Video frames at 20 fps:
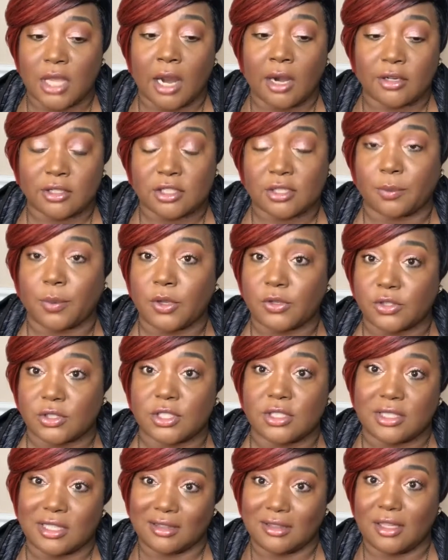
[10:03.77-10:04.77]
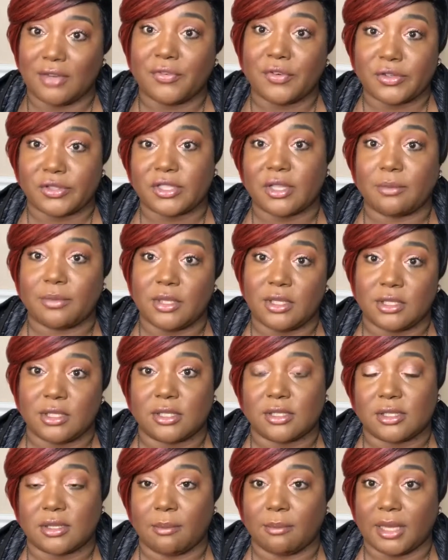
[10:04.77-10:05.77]
are supposed to deliver something
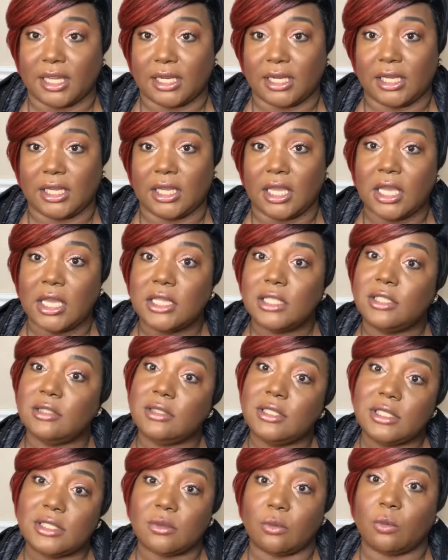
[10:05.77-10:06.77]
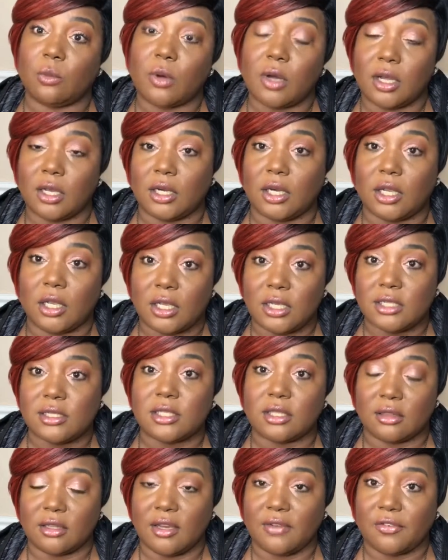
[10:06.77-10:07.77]
to somebody, you need to, one,
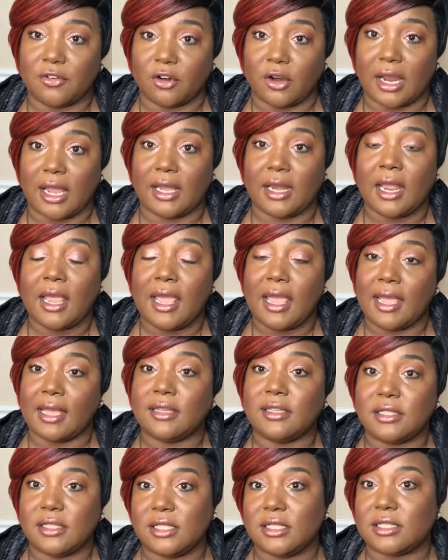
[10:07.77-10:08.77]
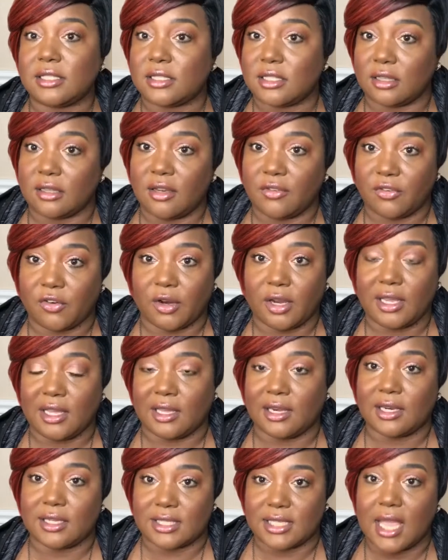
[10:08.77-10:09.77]
deliver it, and you need to deliver it
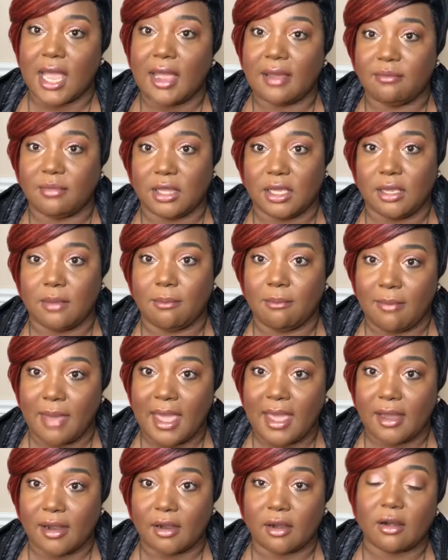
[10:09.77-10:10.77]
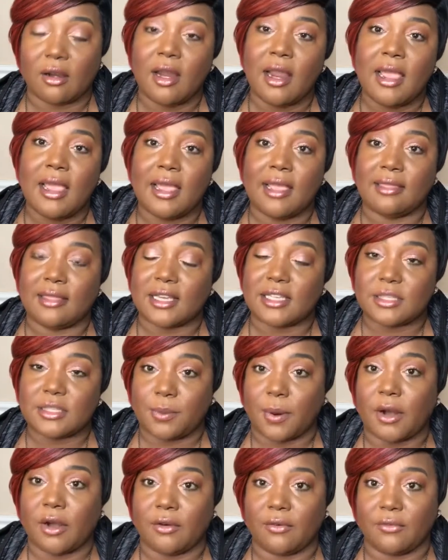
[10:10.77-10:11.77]
in a timely manner. And that's
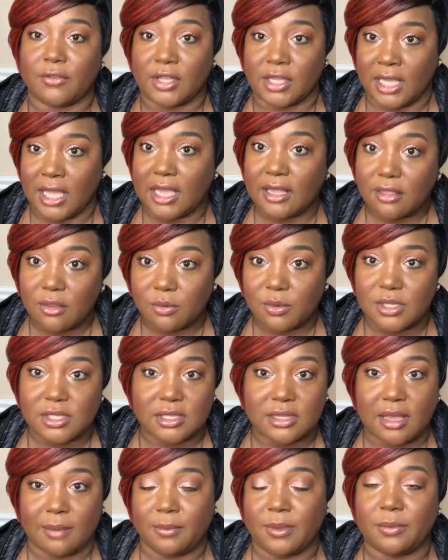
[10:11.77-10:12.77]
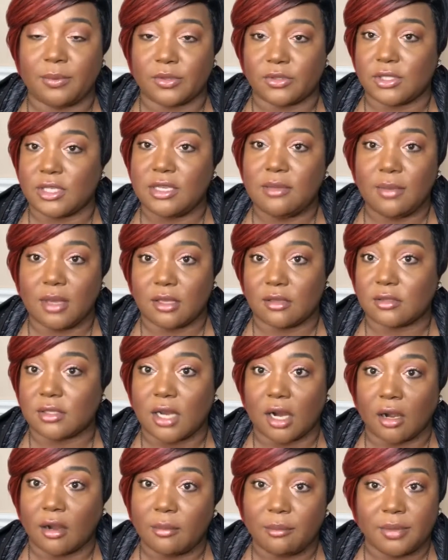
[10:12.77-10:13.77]
part of, again, the reason that people's emails
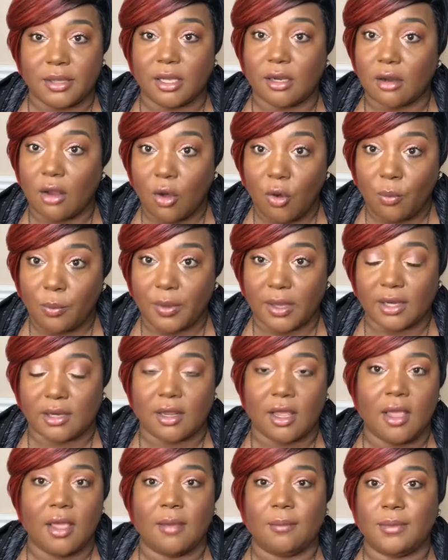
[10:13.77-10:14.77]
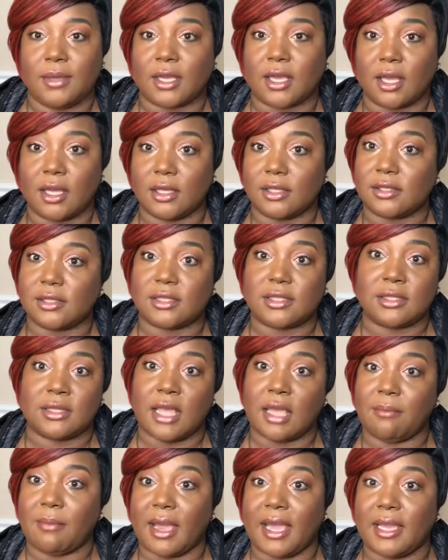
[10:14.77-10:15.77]
aren't being opened, because
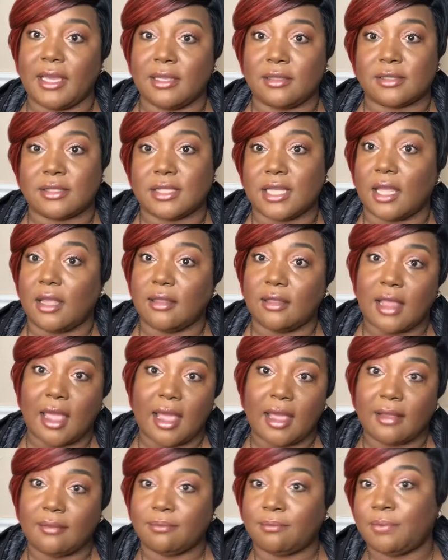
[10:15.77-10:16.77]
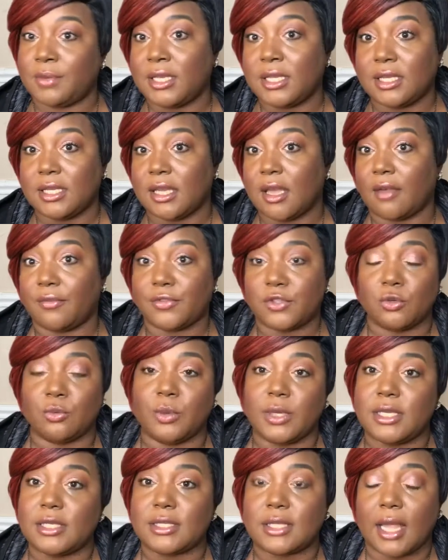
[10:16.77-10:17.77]
they might send that P D F two
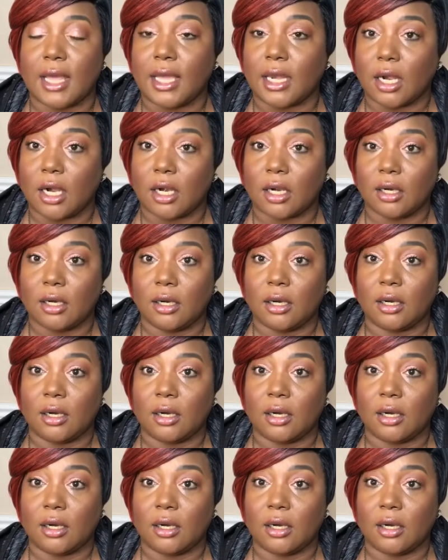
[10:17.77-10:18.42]
weeks later.